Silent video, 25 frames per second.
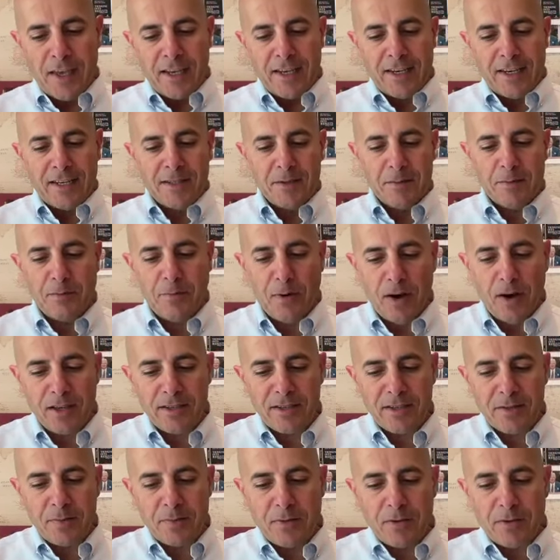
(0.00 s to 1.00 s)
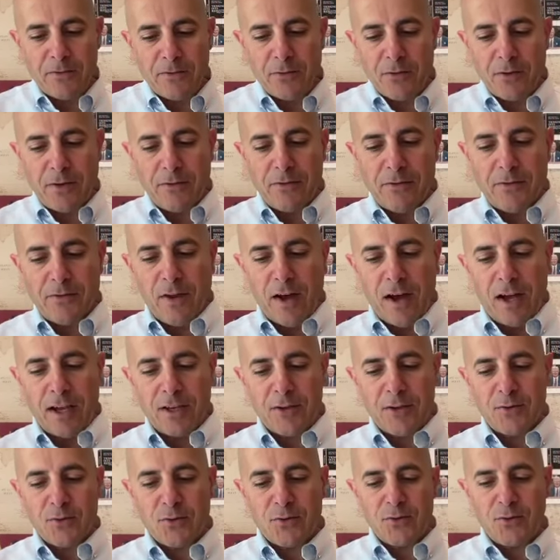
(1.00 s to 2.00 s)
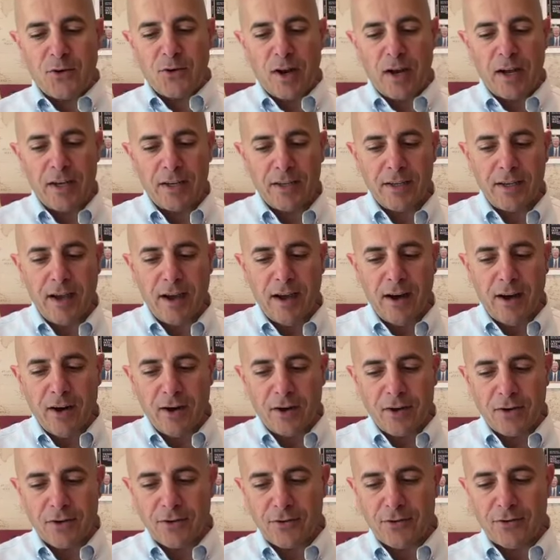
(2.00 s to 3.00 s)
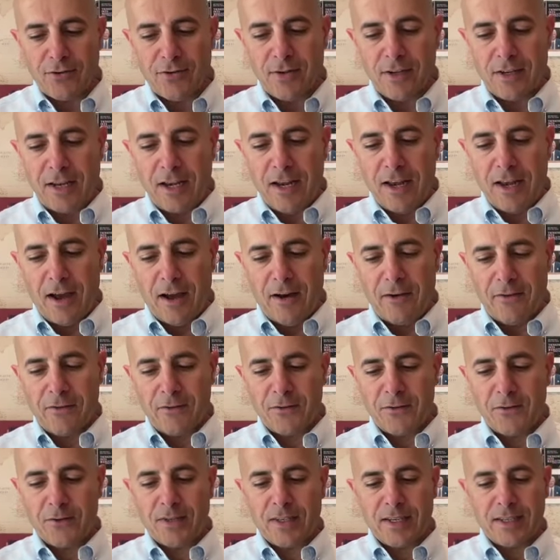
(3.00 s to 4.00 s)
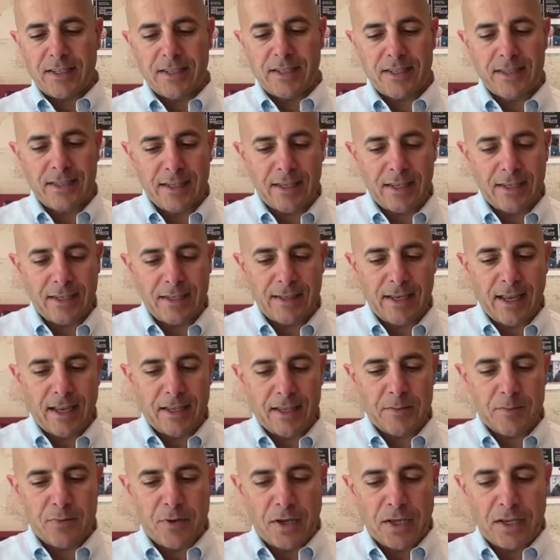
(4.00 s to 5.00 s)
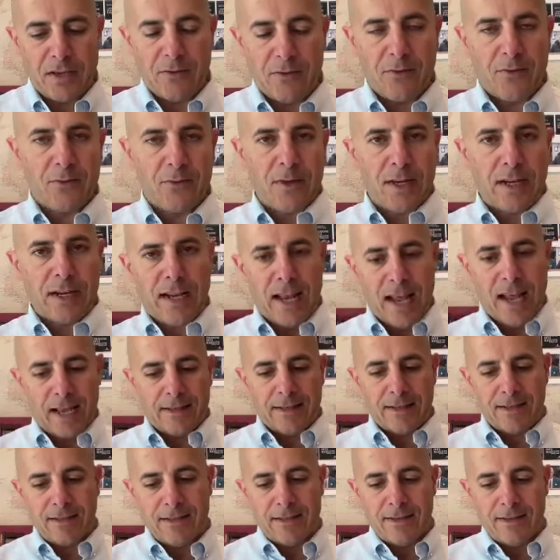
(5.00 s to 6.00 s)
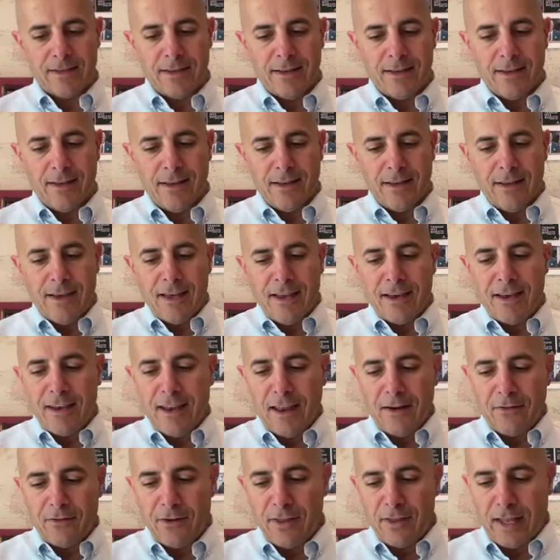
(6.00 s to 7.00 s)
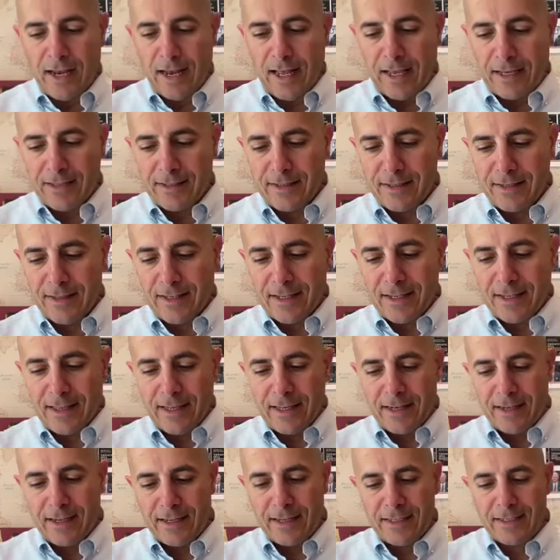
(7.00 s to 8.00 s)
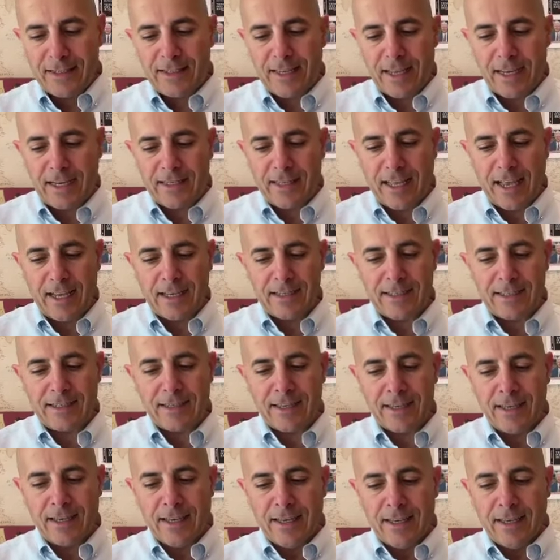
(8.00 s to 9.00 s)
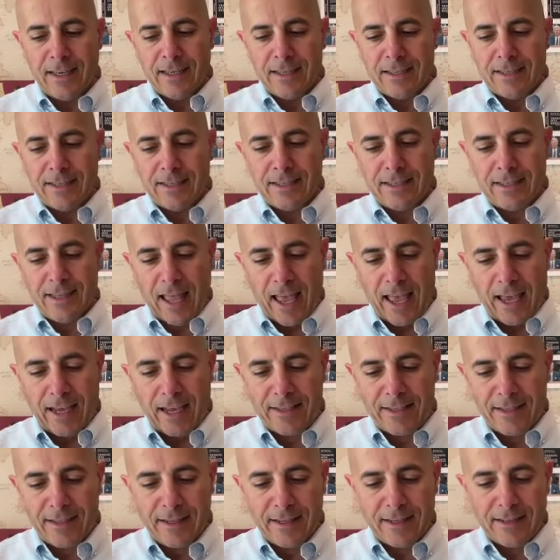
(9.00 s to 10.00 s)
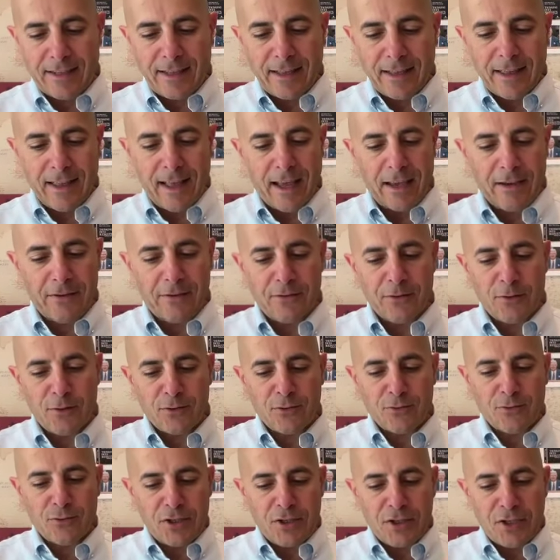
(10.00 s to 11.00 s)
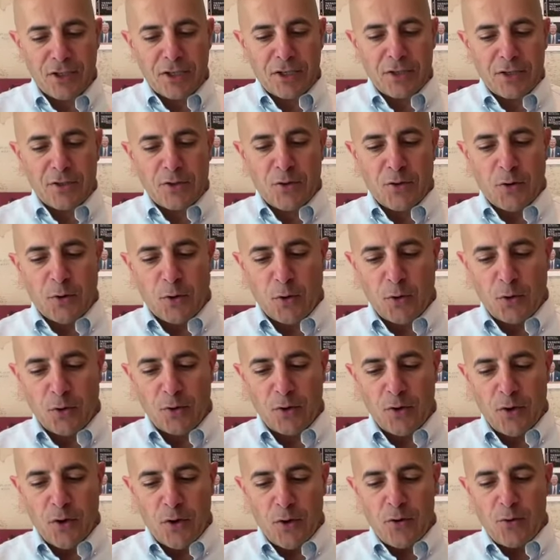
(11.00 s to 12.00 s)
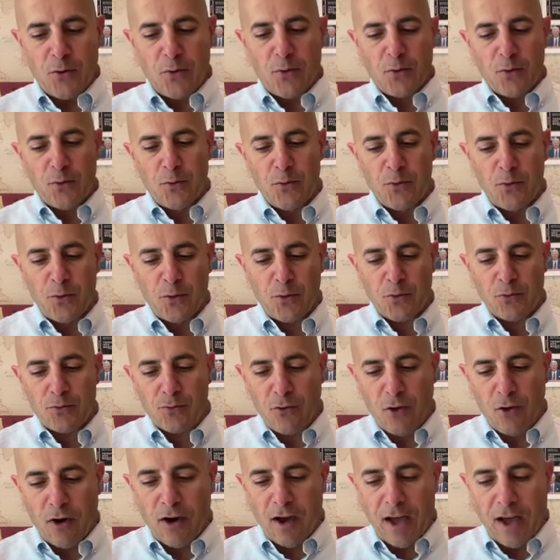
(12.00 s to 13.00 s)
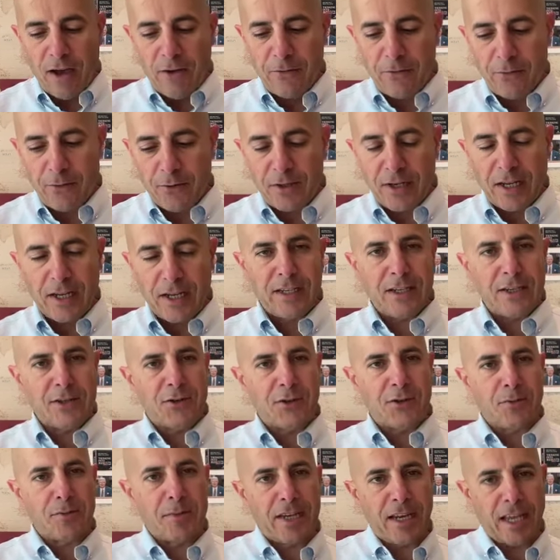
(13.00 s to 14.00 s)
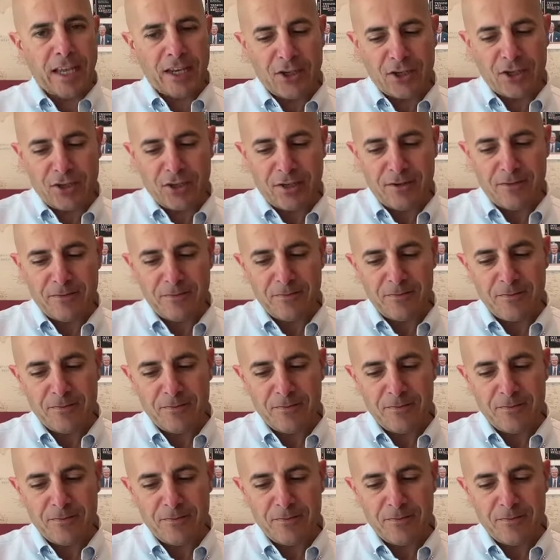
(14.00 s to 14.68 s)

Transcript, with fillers: It is impossible for the fly to try hard enough to succeed at breaking through the glass. Nevertheless, this little insect has stacked its life on reaching its goal through raw effort and determination.